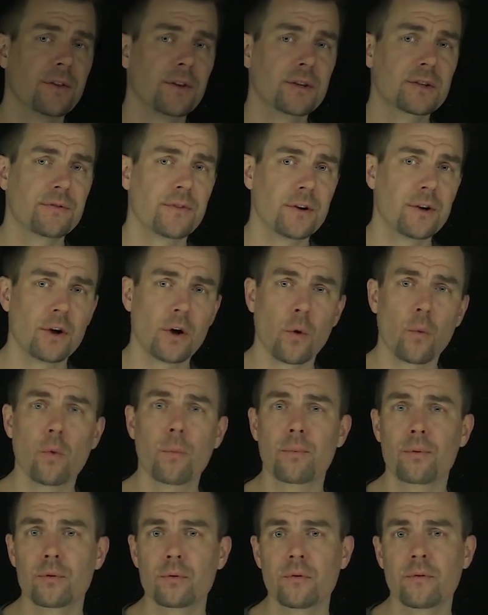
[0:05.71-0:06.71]
in this video
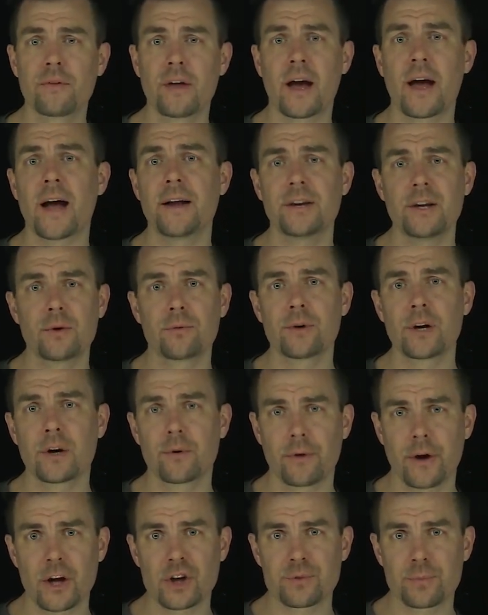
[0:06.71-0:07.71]
we'll prove that any
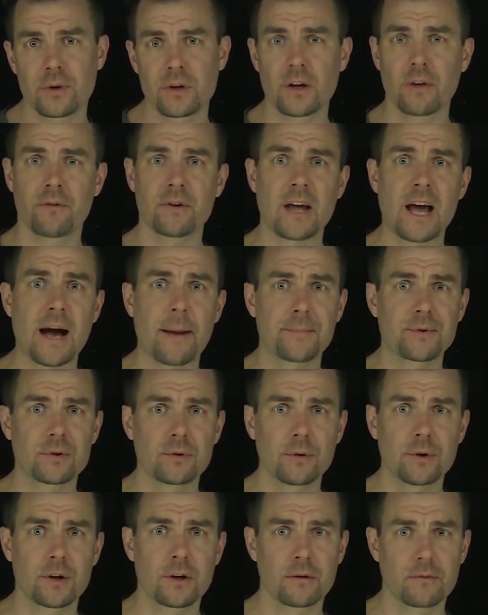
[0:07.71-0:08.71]
rearrangement of an
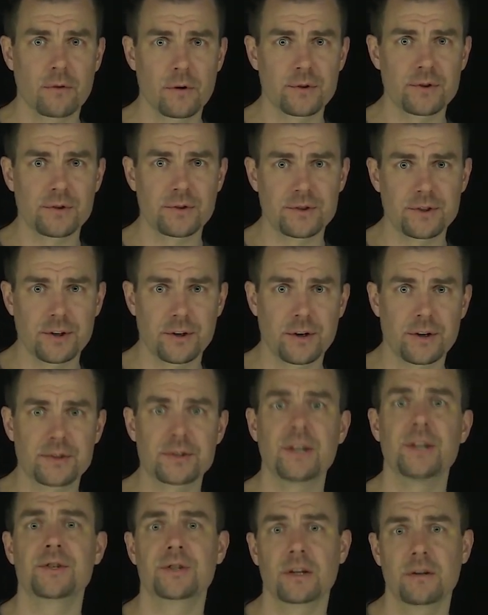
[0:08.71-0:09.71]
absolutely convergent
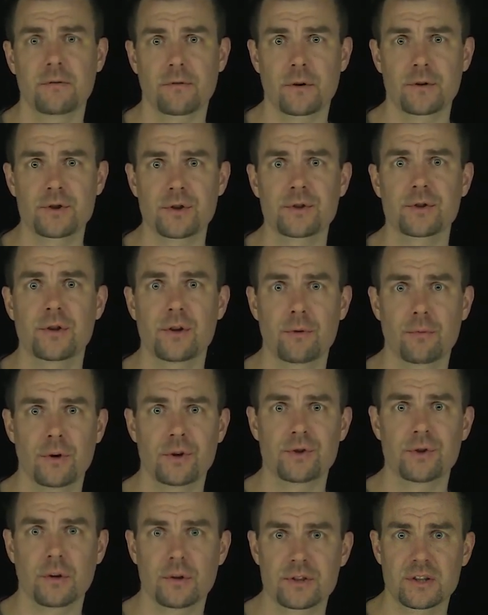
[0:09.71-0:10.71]
series is convergent to the
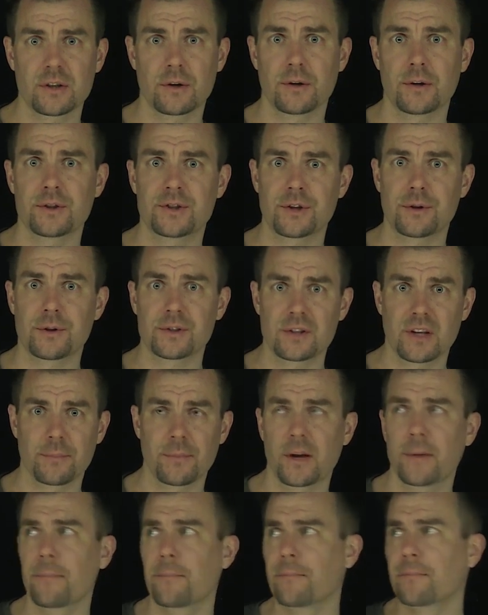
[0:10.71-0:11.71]
original ser series
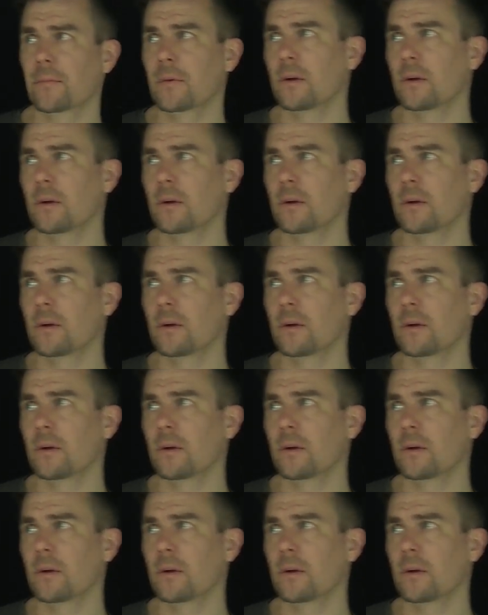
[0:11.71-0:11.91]
limit.